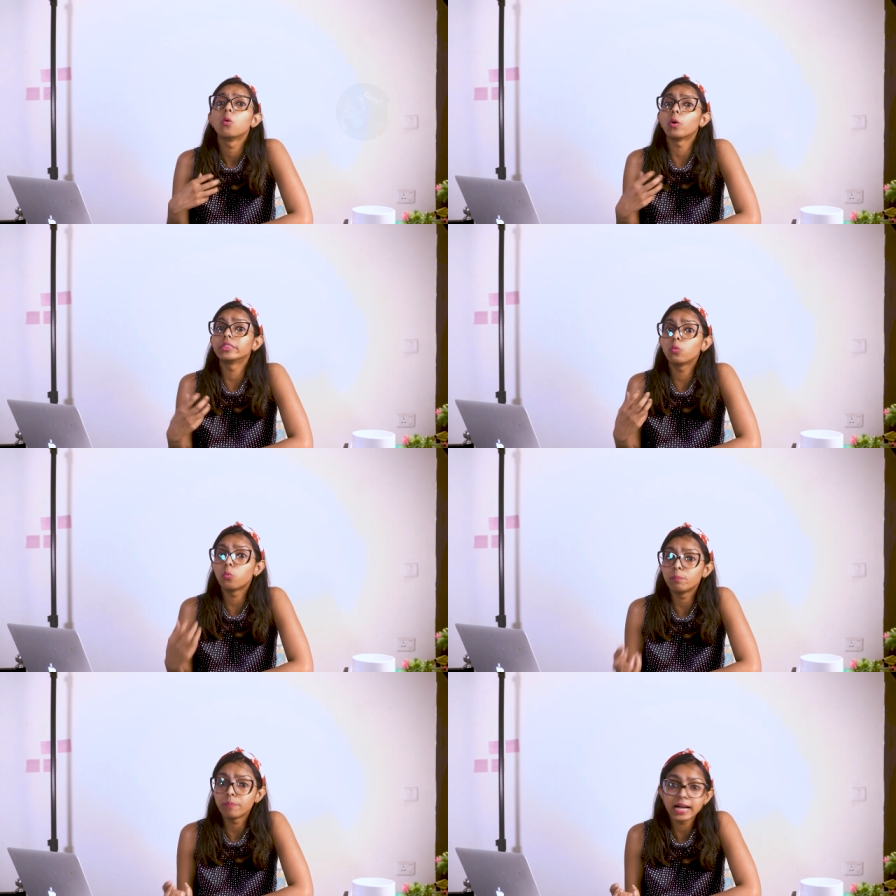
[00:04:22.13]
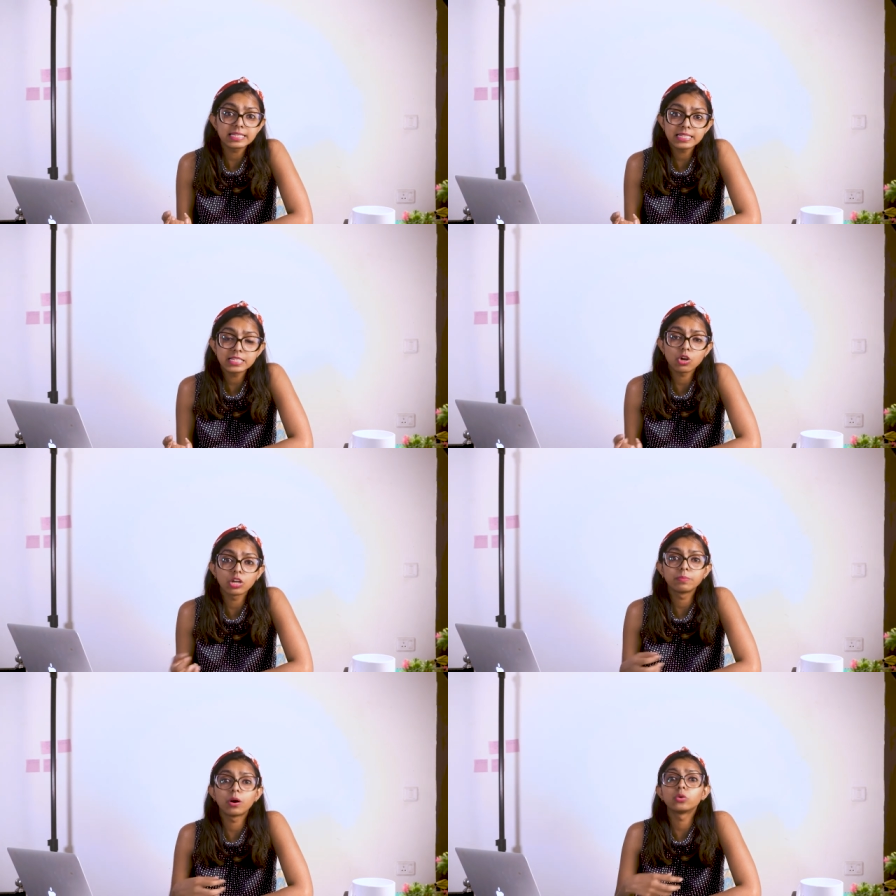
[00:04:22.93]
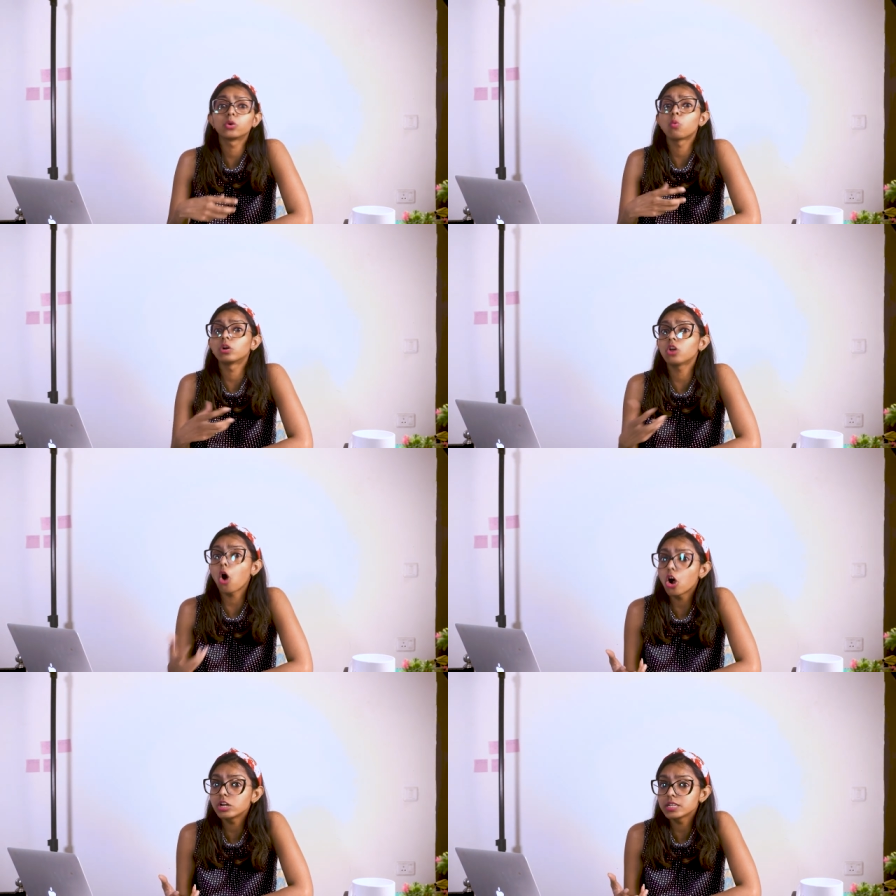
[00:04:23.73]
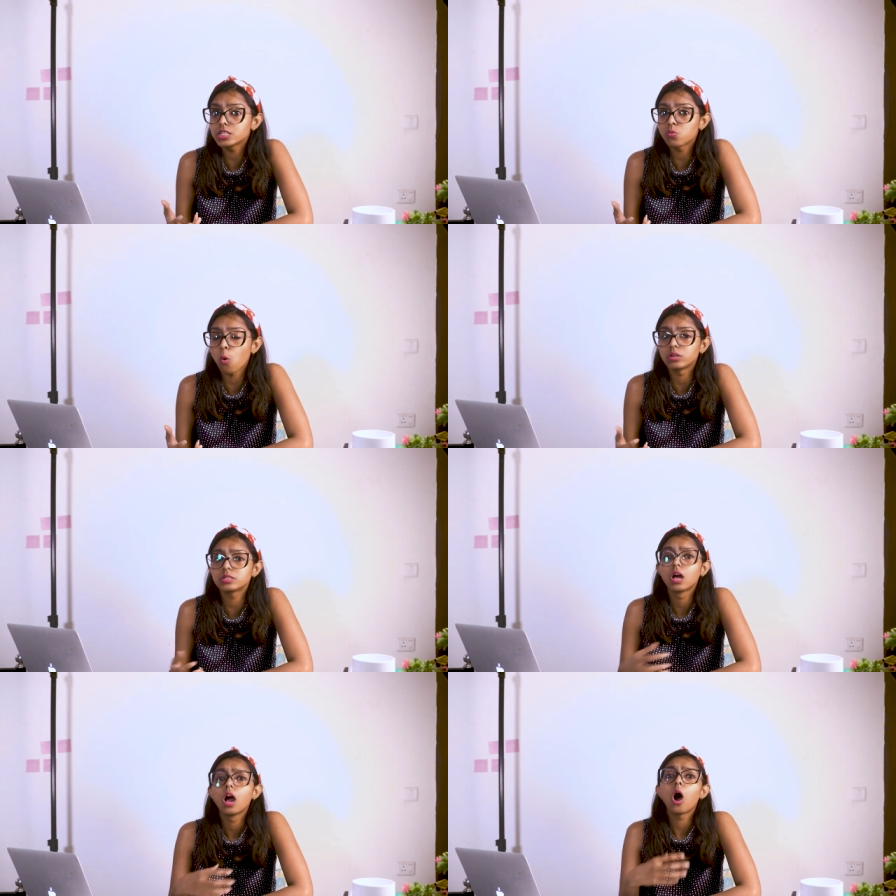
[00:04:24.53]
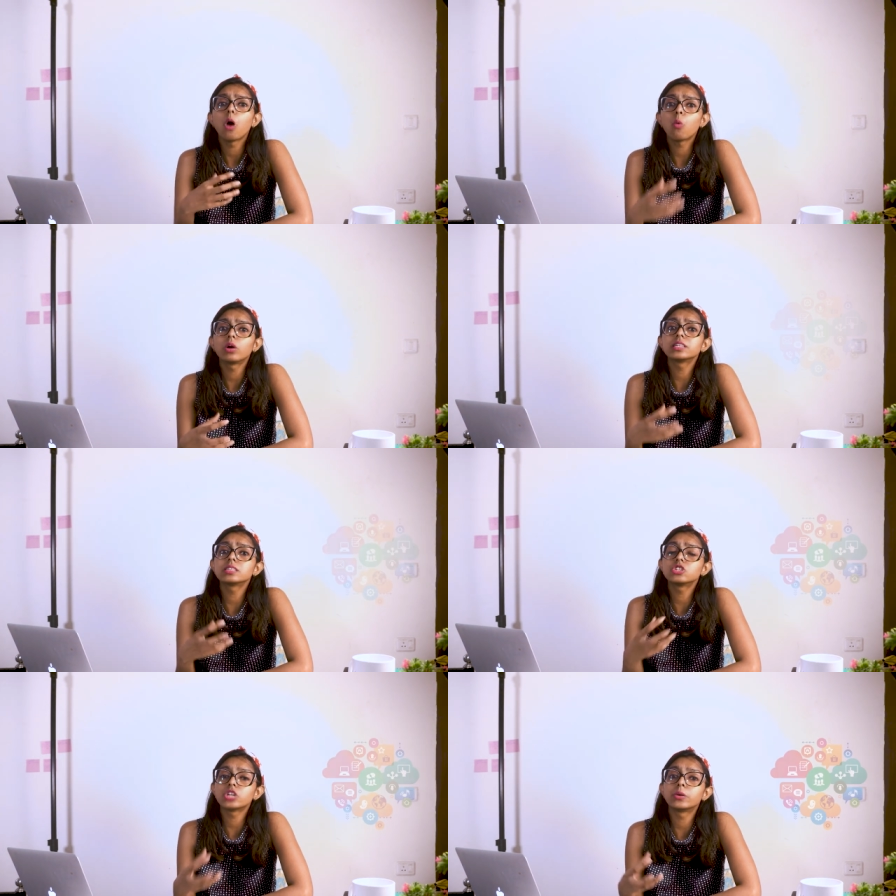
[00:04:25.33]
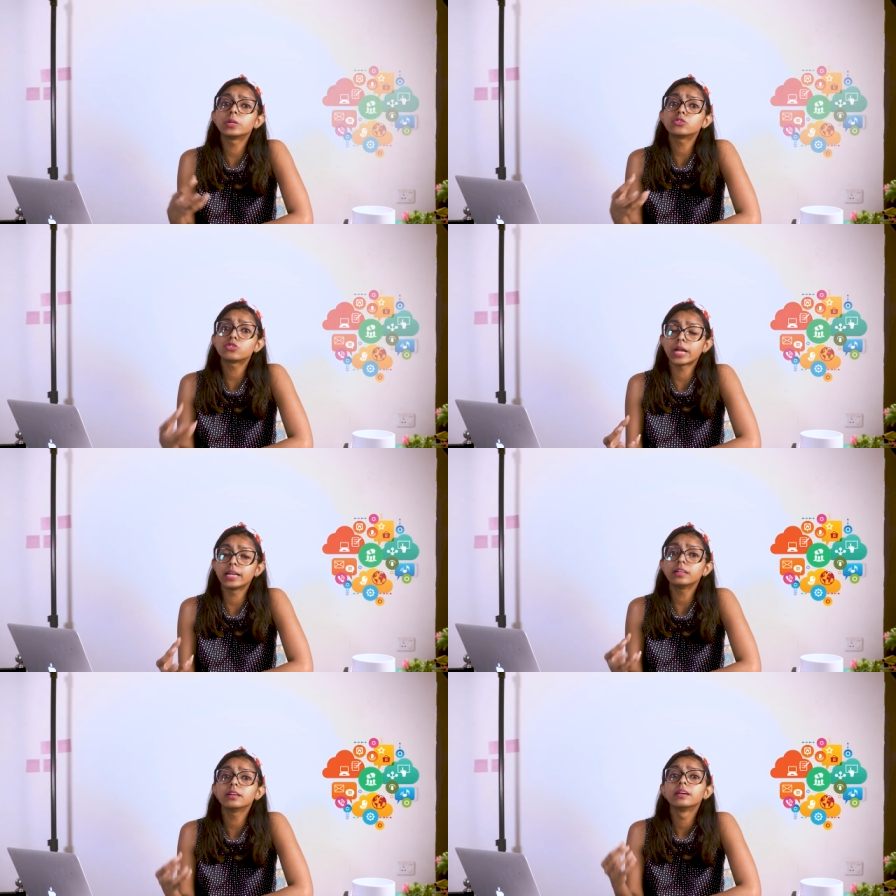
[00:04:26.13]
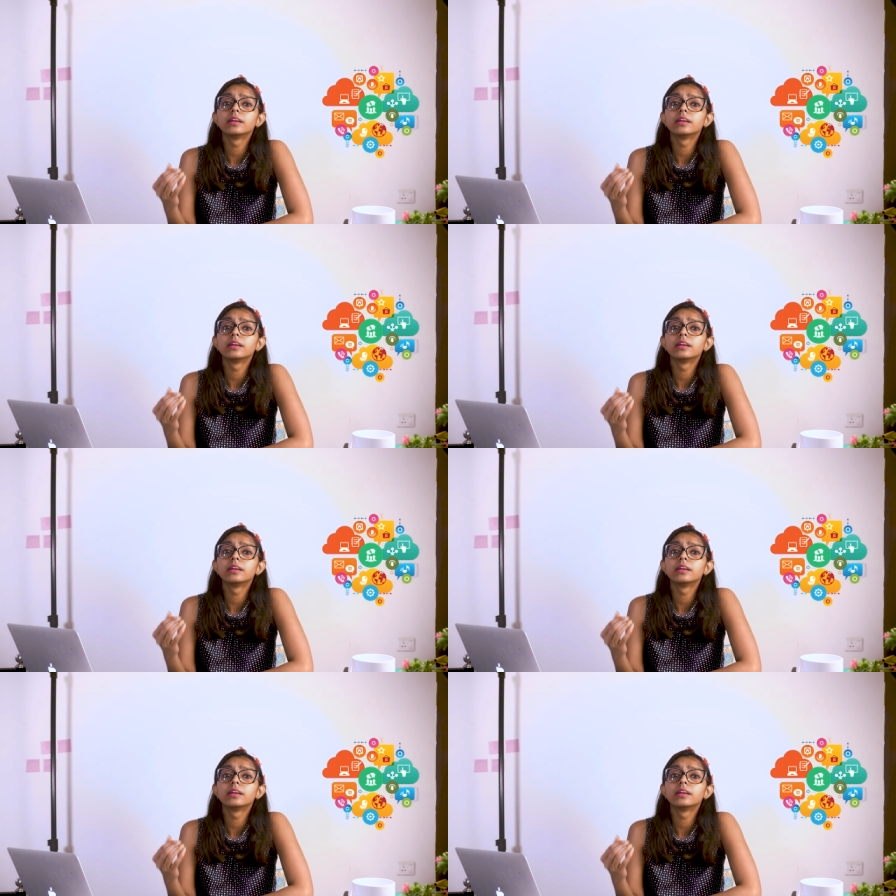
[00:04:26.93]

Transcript: what the magazine is all about or what the audience wants or what is the general trend